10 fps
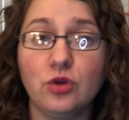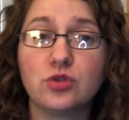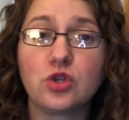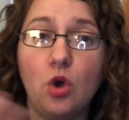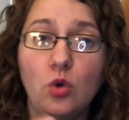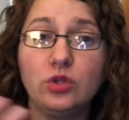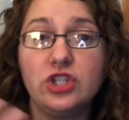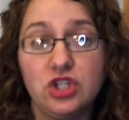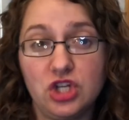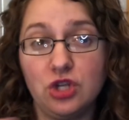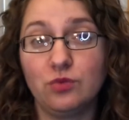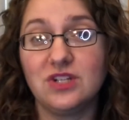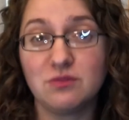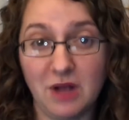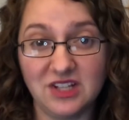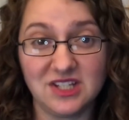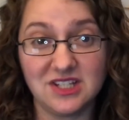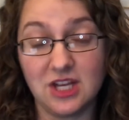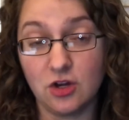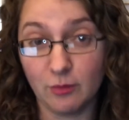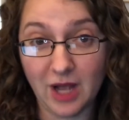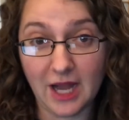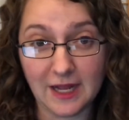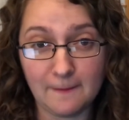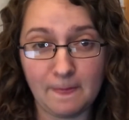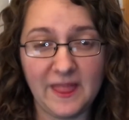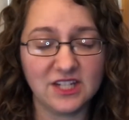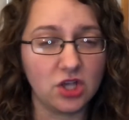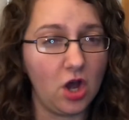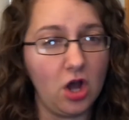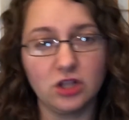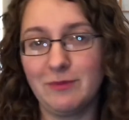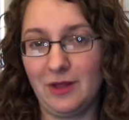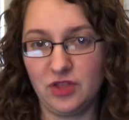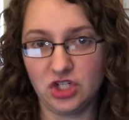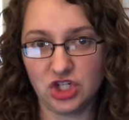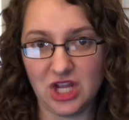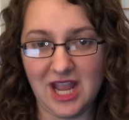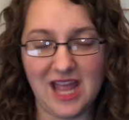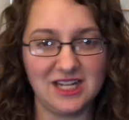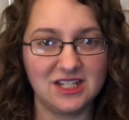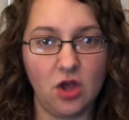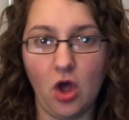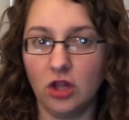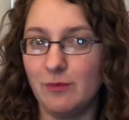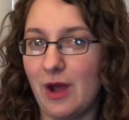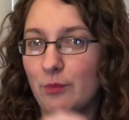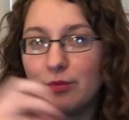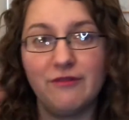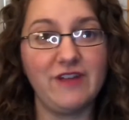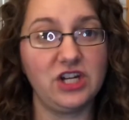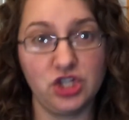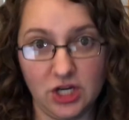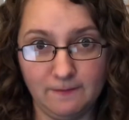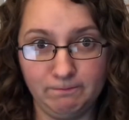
cold qi responses in your body. It's all about the qi and it's all about prevention.